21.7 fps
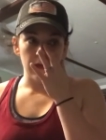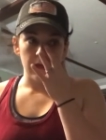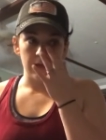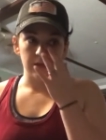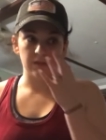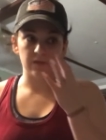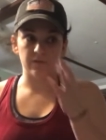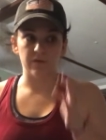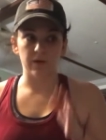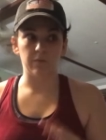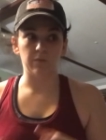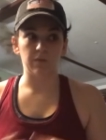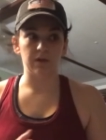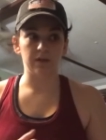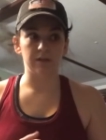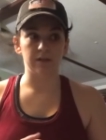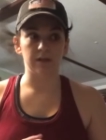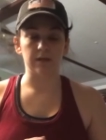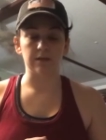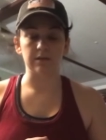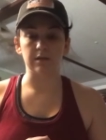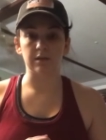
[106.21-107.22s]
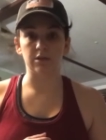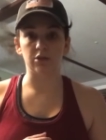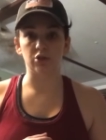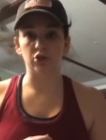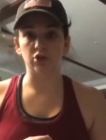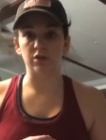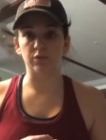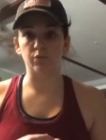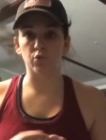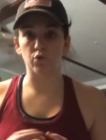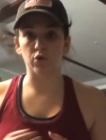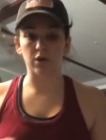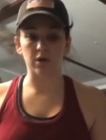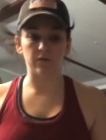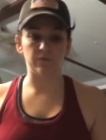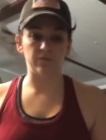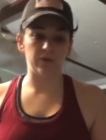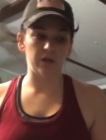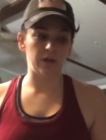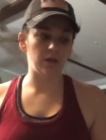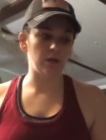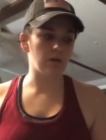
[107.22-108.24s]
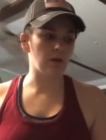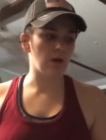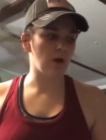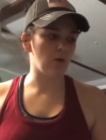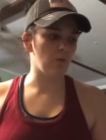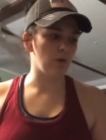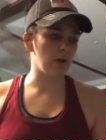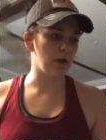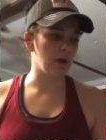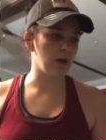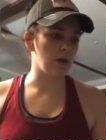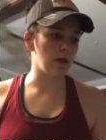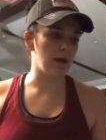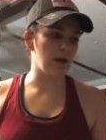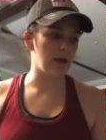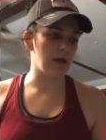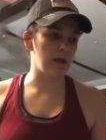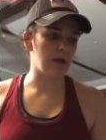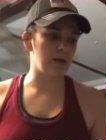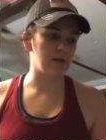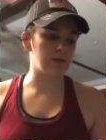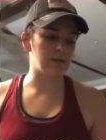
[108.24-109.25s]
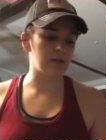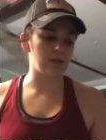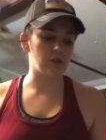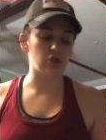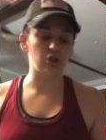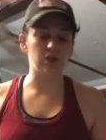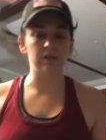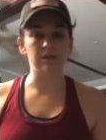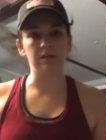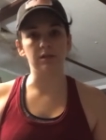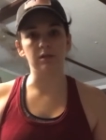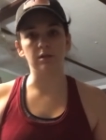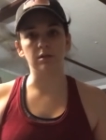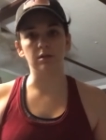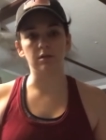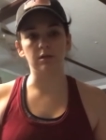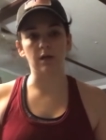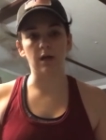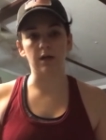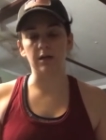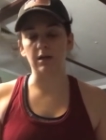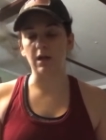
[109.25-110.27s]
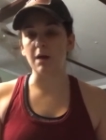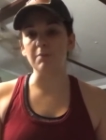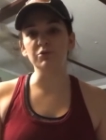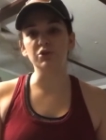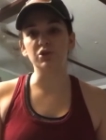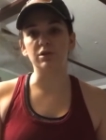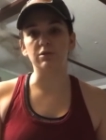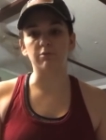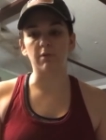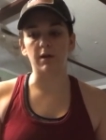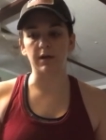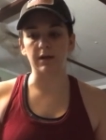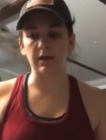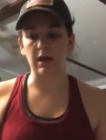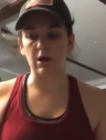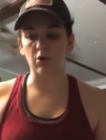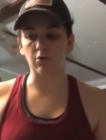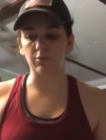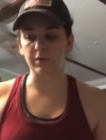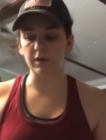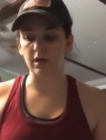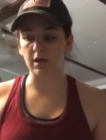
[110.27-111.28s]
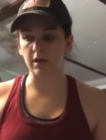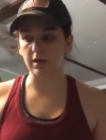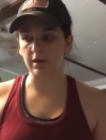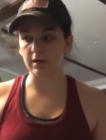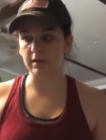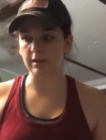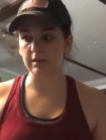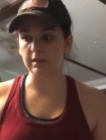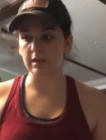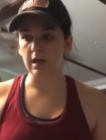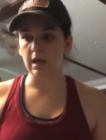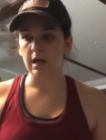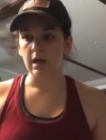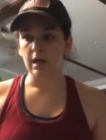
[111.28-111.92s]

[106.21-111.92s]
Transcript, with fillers: as a family of six, it's just more convenient that way, and it's just not an option right now because